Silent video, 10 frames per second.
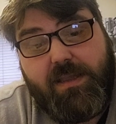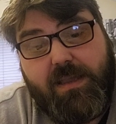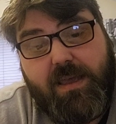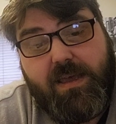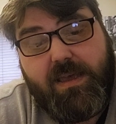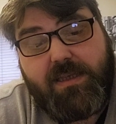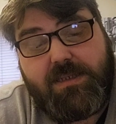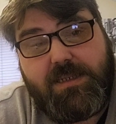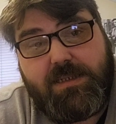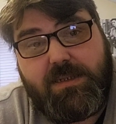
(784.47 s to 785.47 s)
his
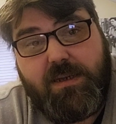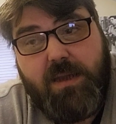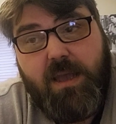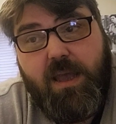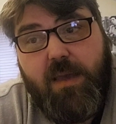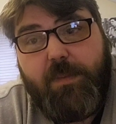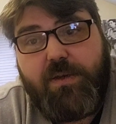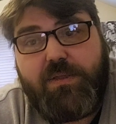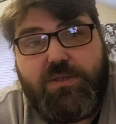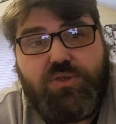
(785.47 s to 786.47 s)
sister, both
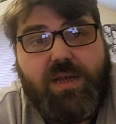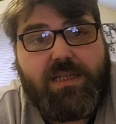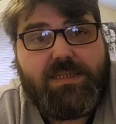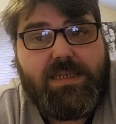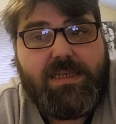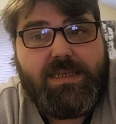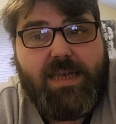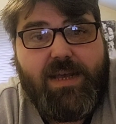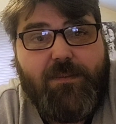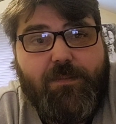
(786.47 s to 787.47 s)
contracted
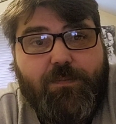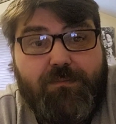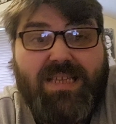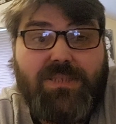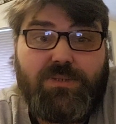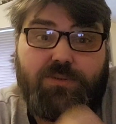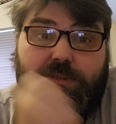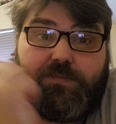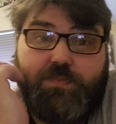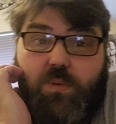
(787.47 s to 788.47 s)
measles
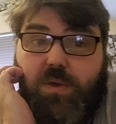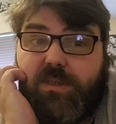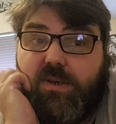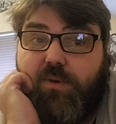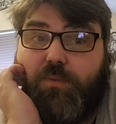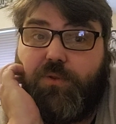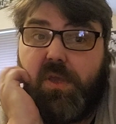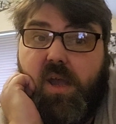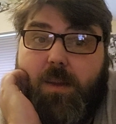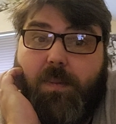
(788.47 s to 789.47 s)
whilst they were on board the
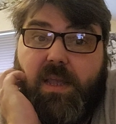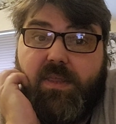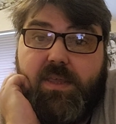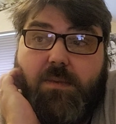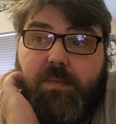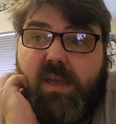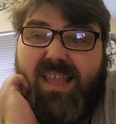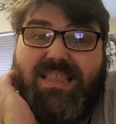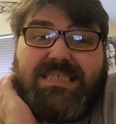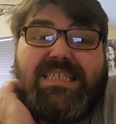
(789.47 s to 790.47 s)
Carpathia. But in
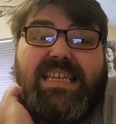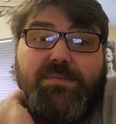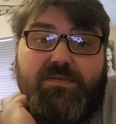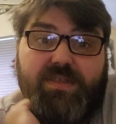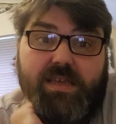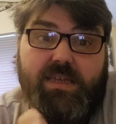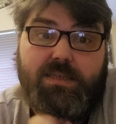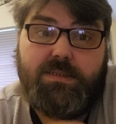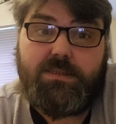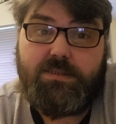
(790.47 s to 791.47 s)
the scheme of
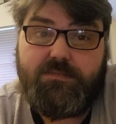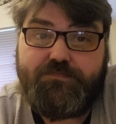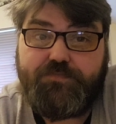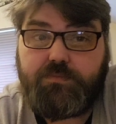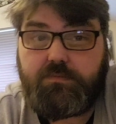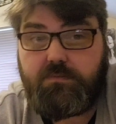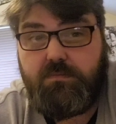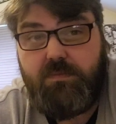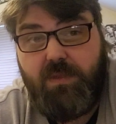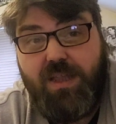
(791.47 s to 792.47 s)
things,
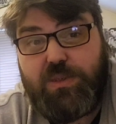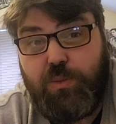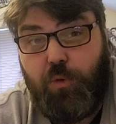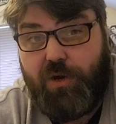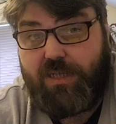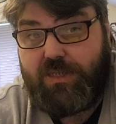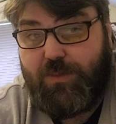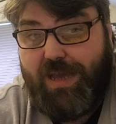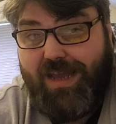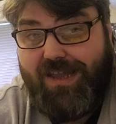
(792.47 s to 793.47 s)
small price to
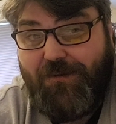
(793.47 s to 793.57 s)
pay.